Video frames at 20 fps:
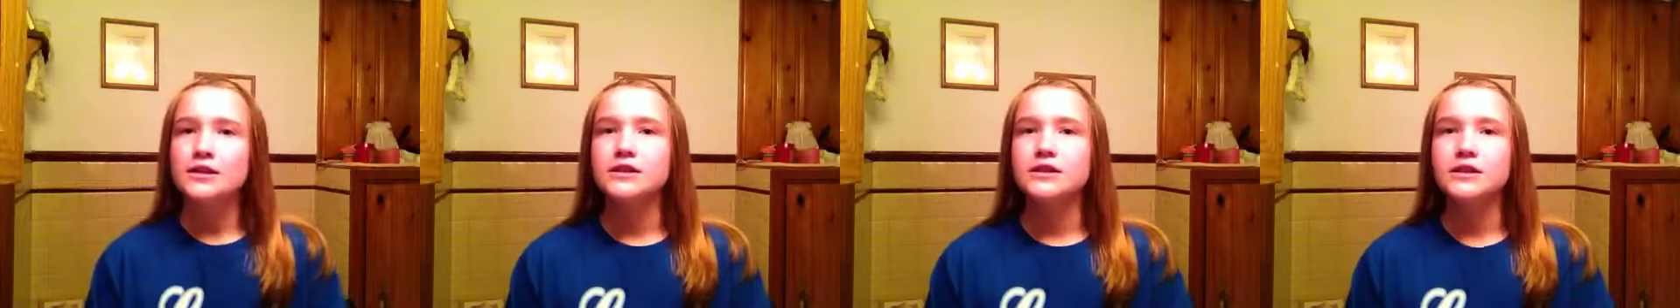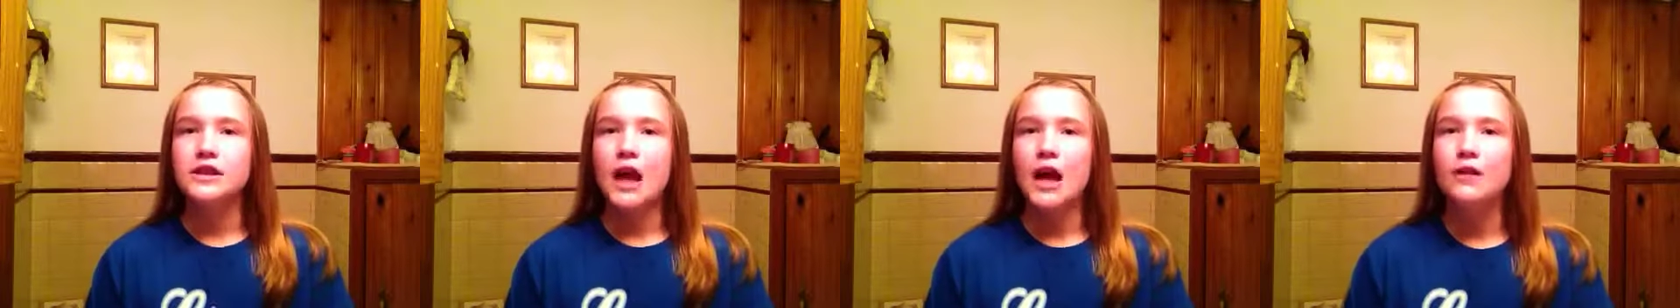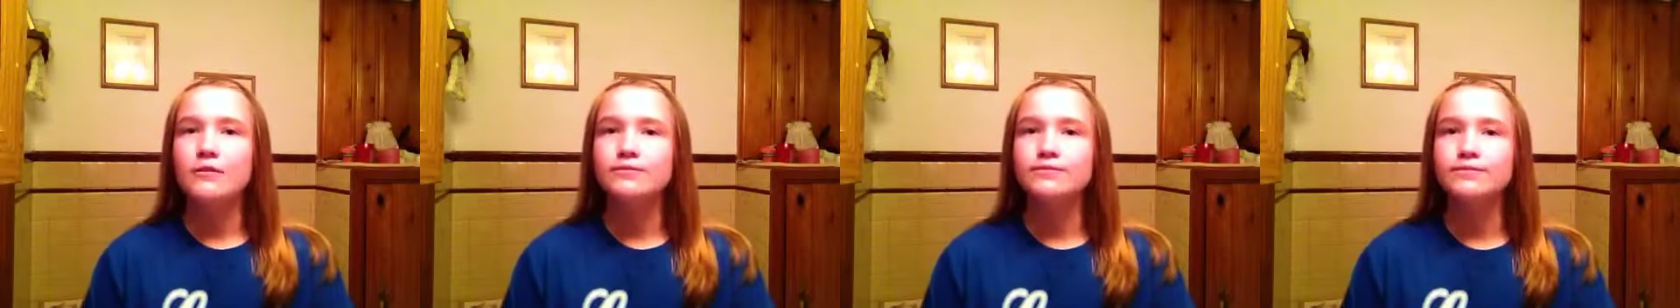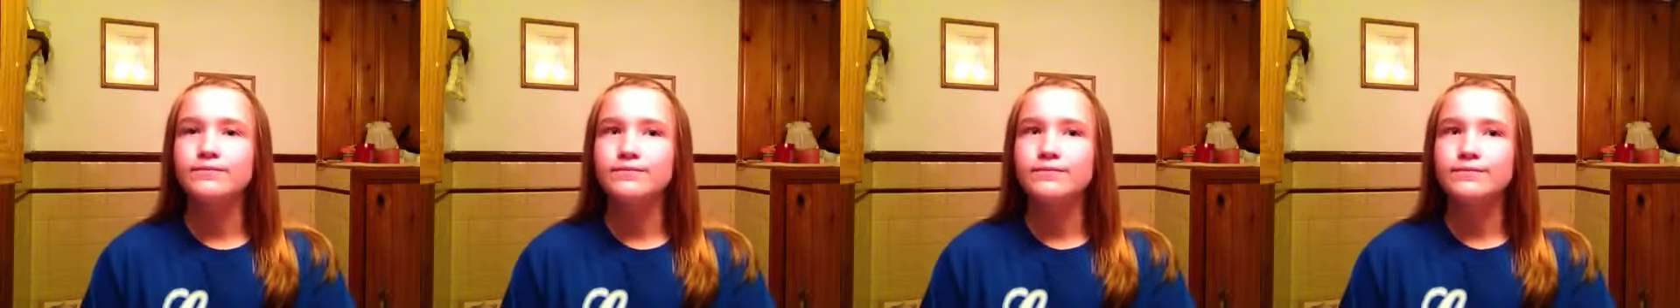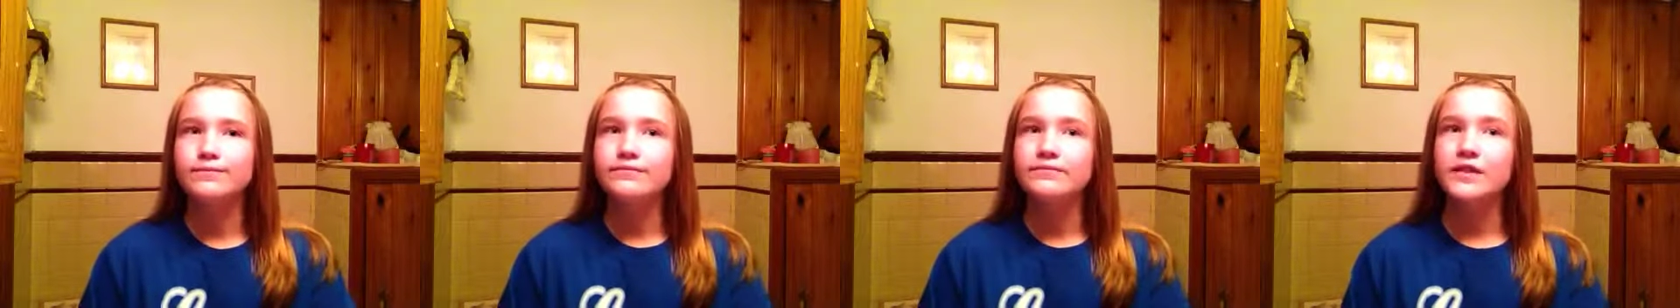So
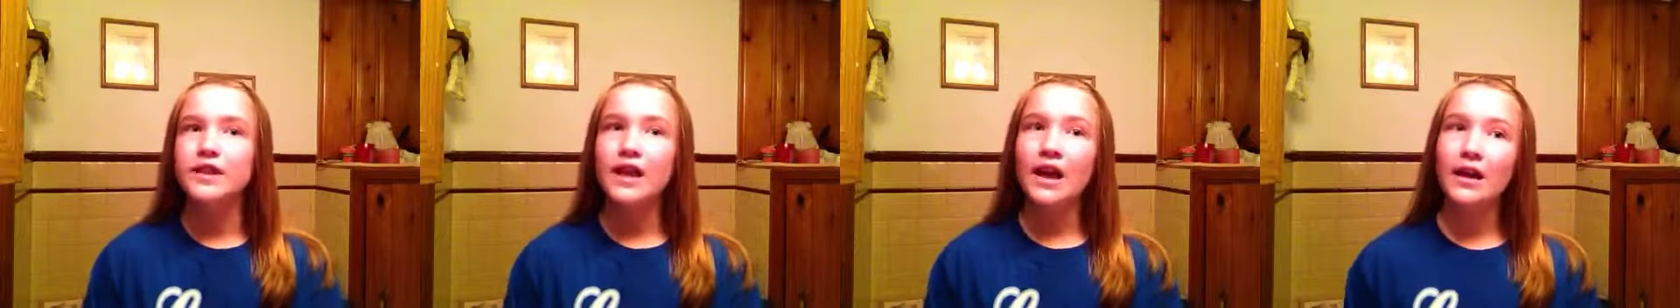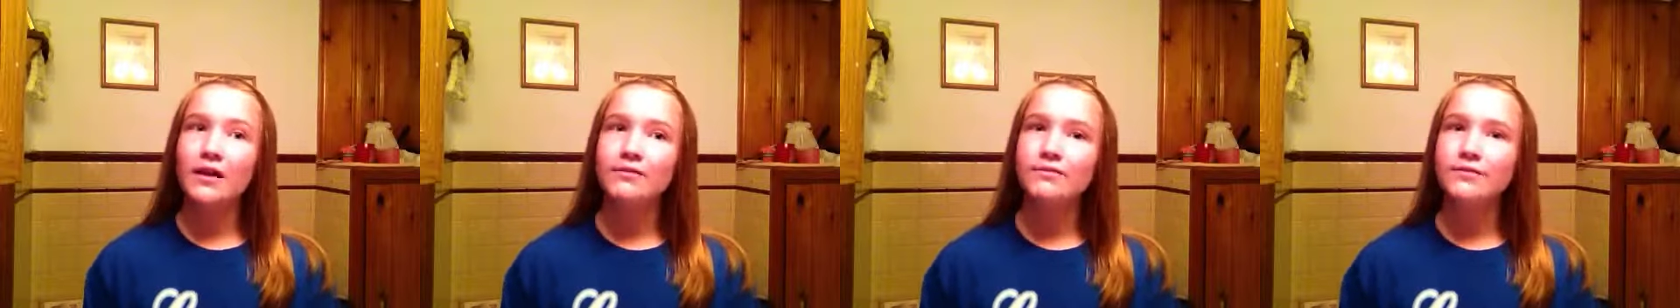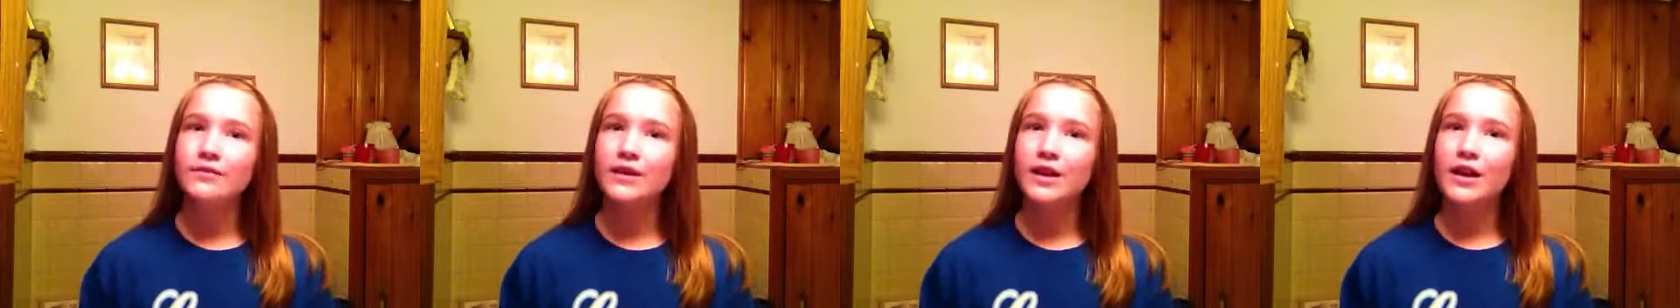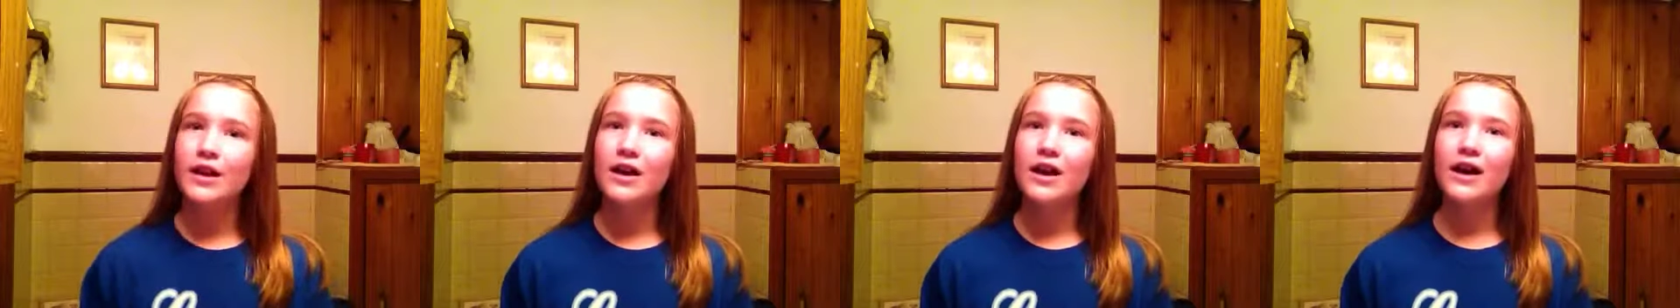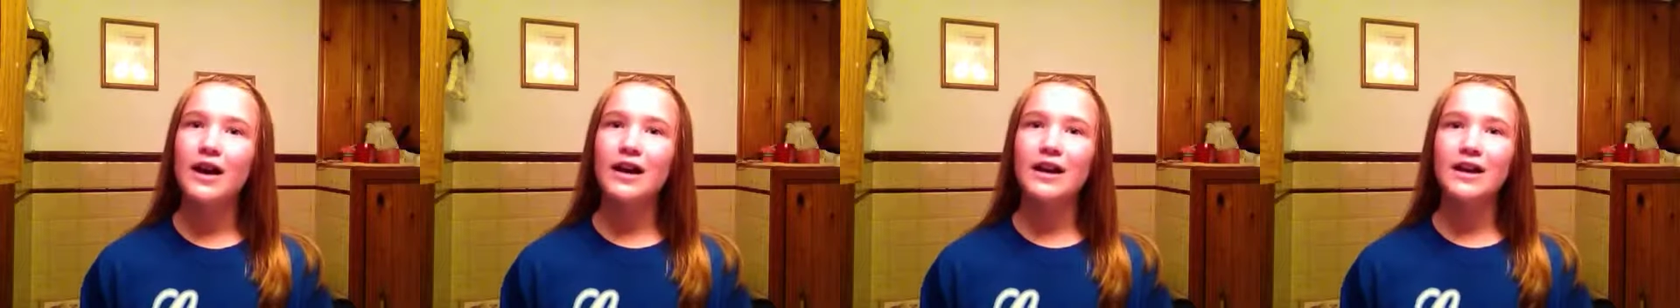yeah.
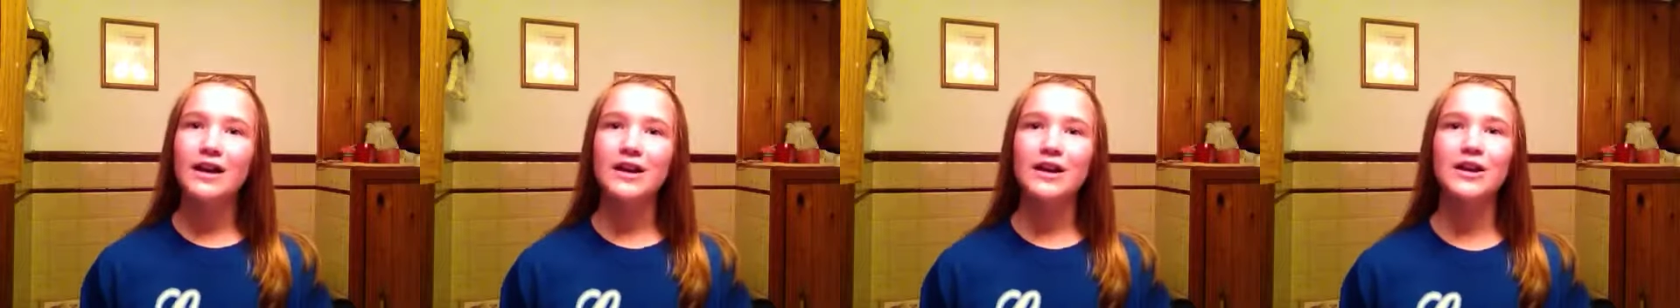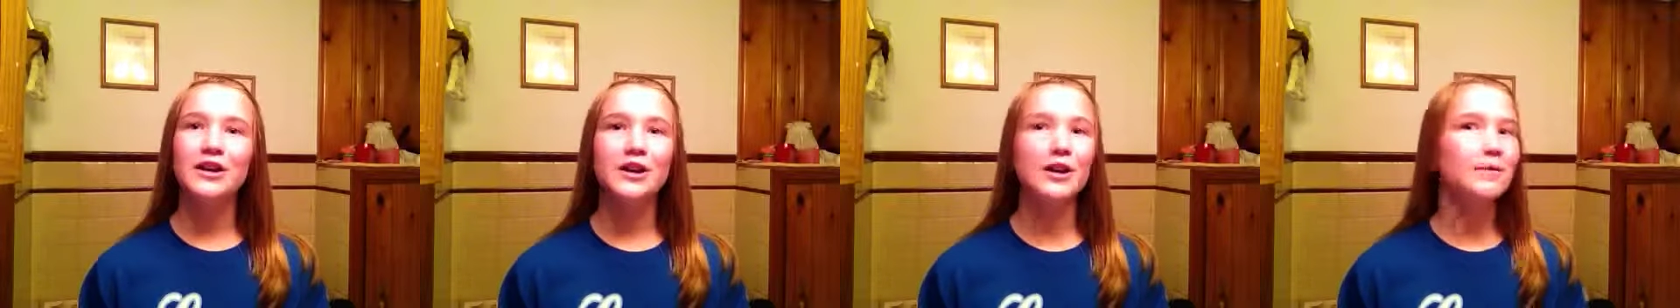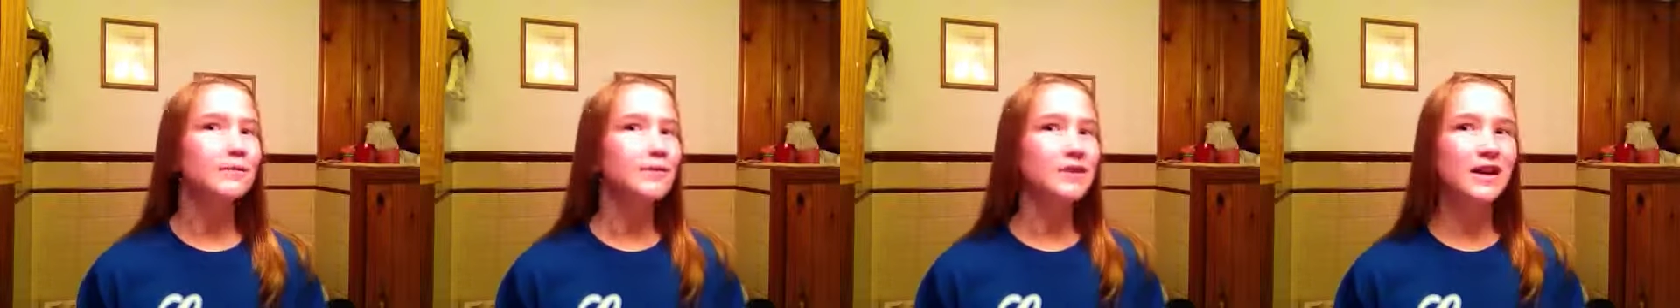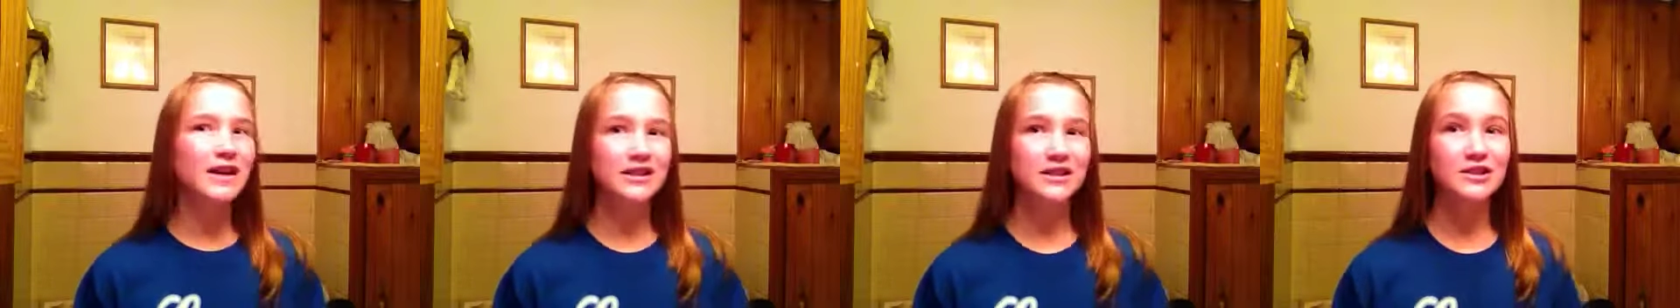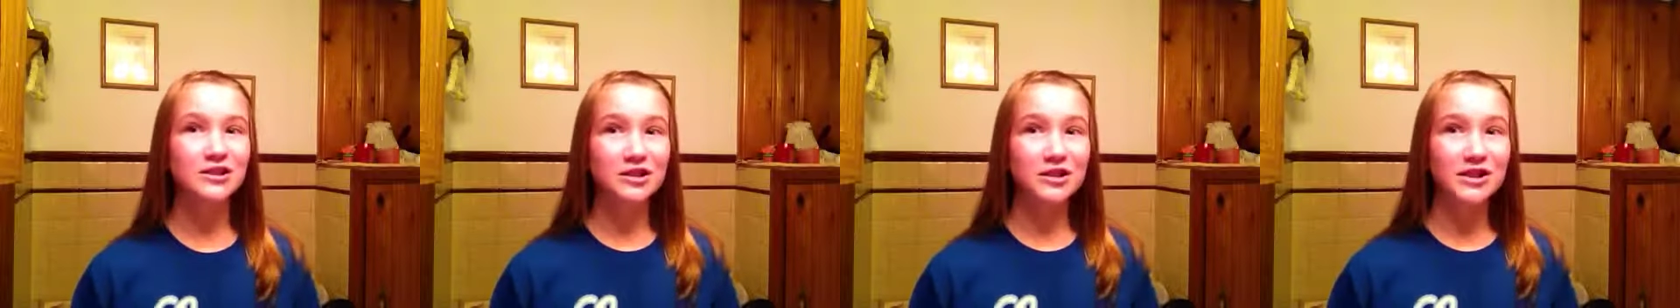I hope you
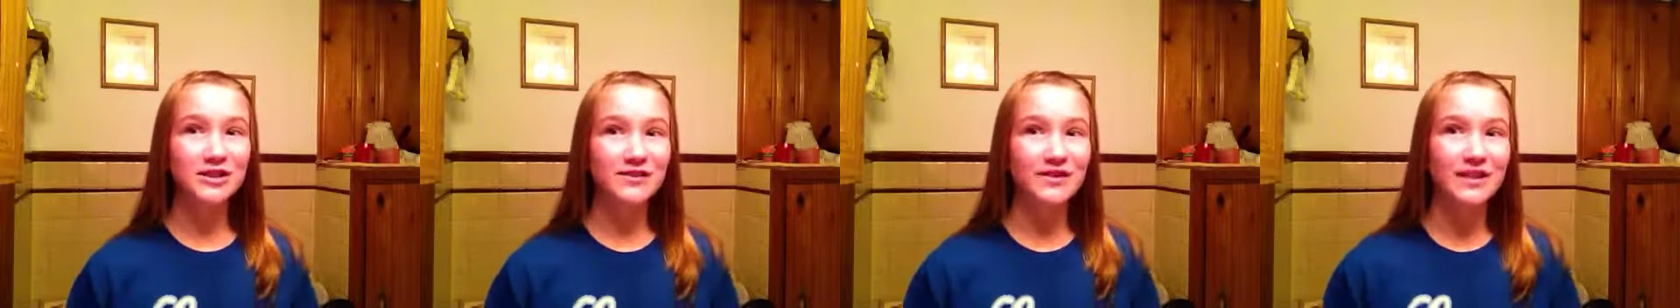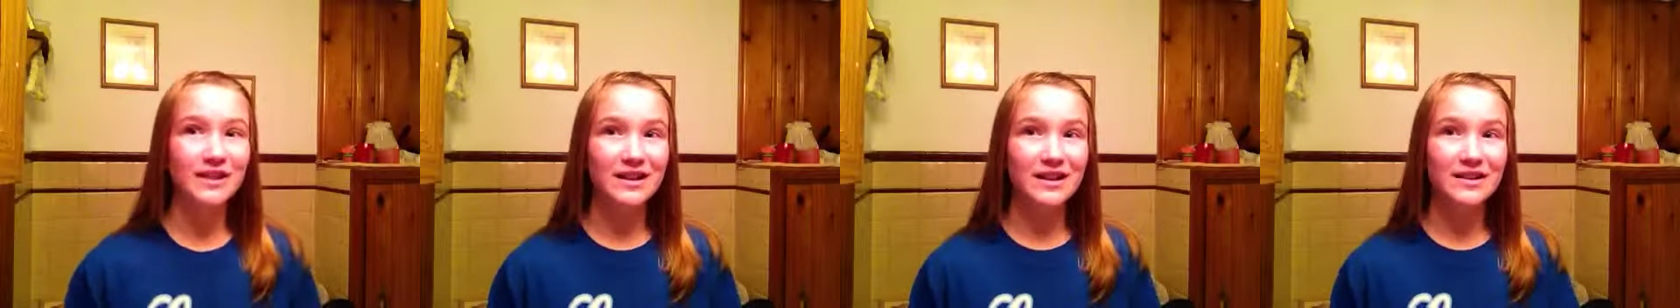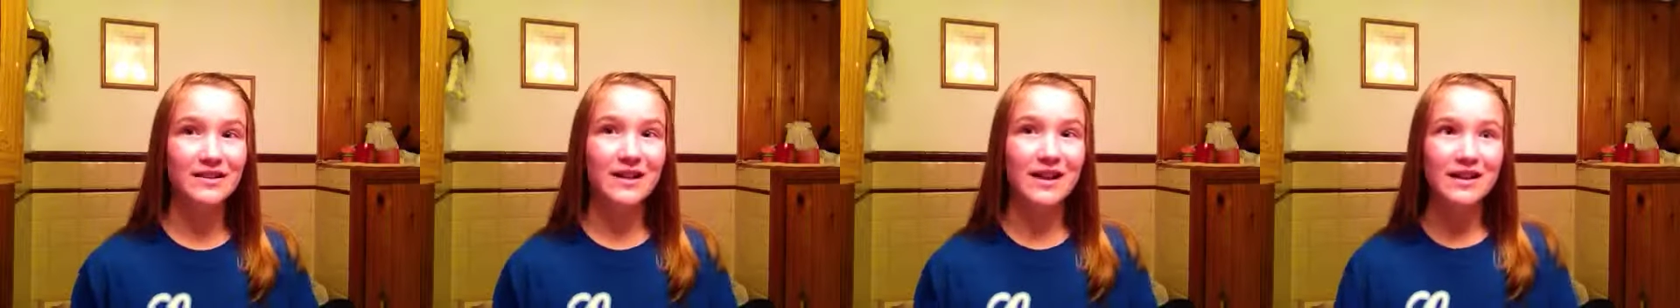guys enjoyed this video.